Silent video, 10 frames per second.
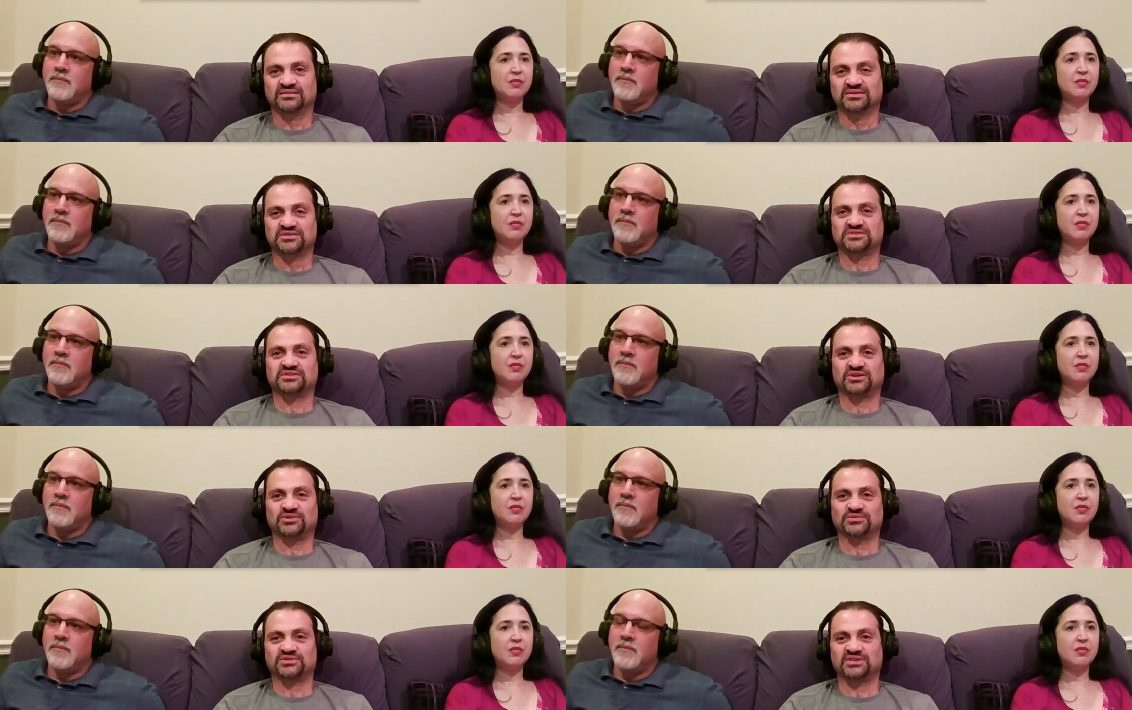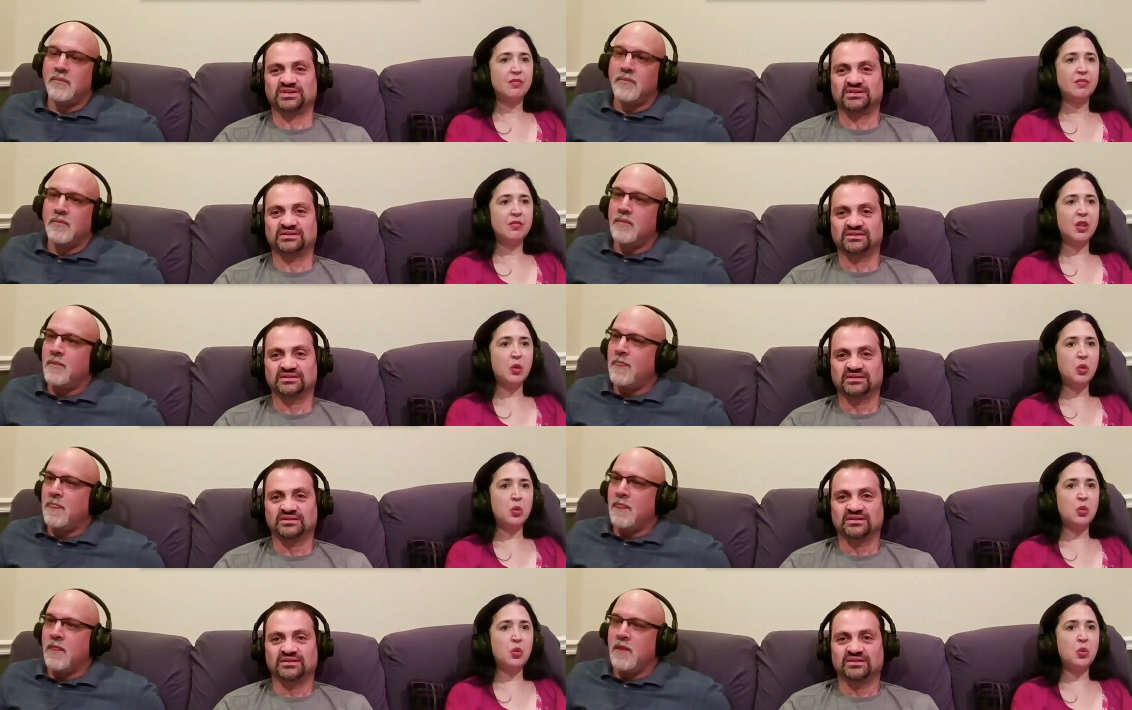Speaker 1: This is the cool scene.
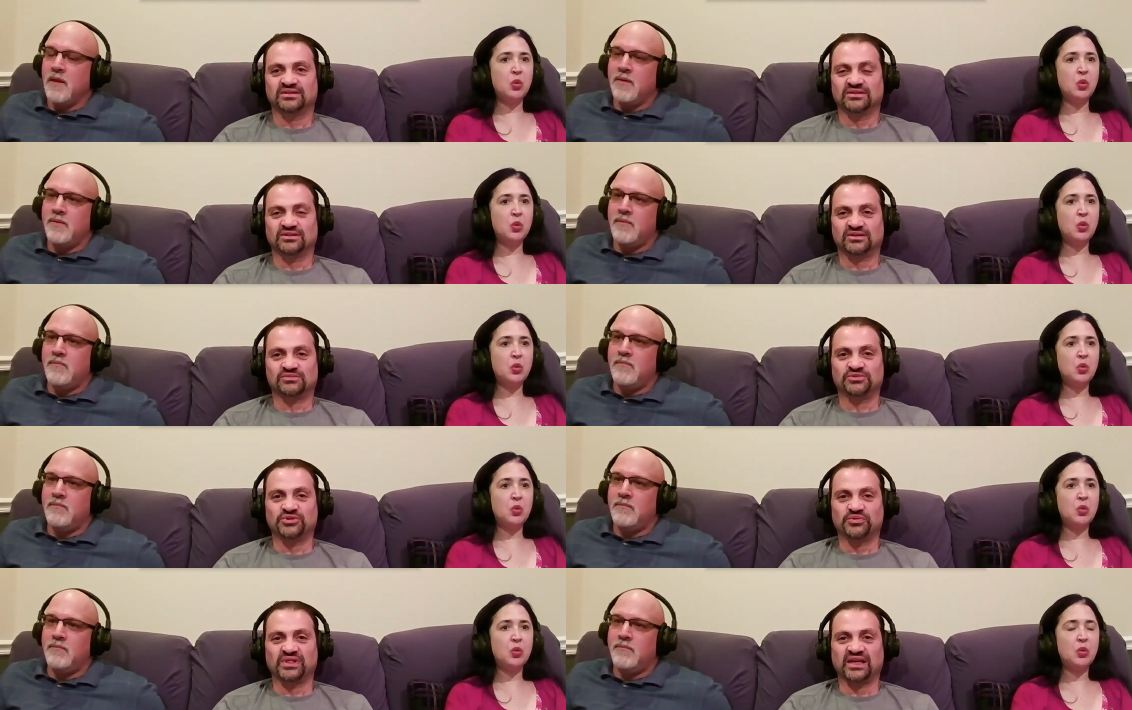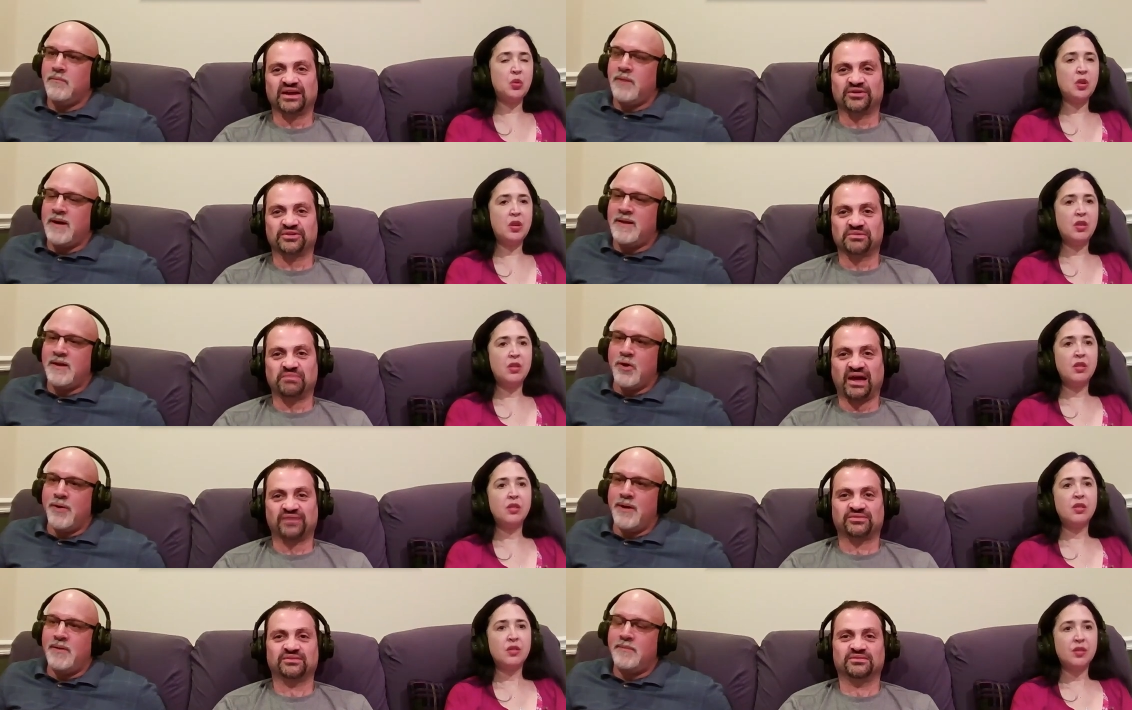Oh. Look, when you really got to go to the, the
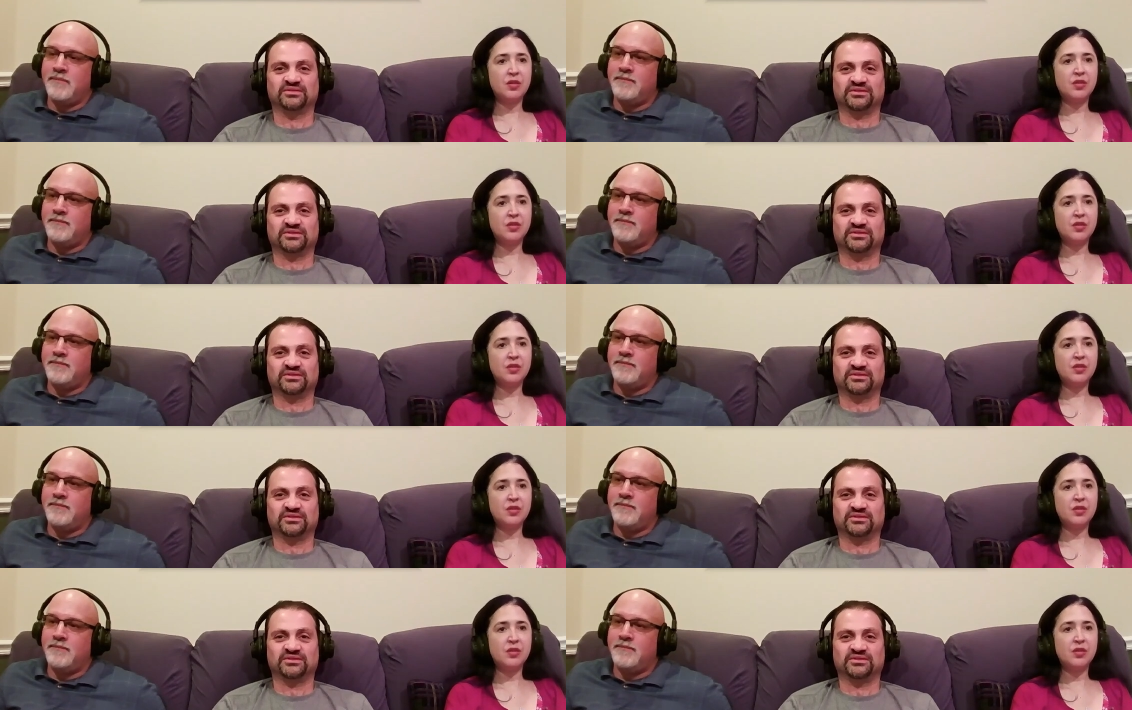bathroom.